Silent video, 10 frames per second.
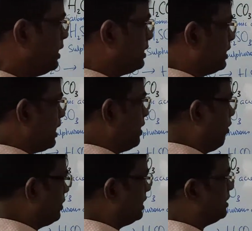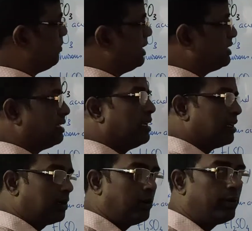it cannot displace
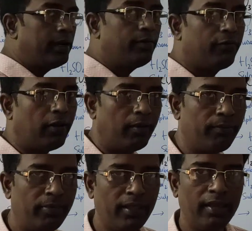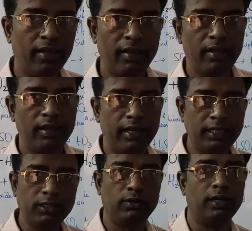chlorine from
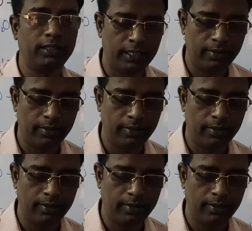its solution,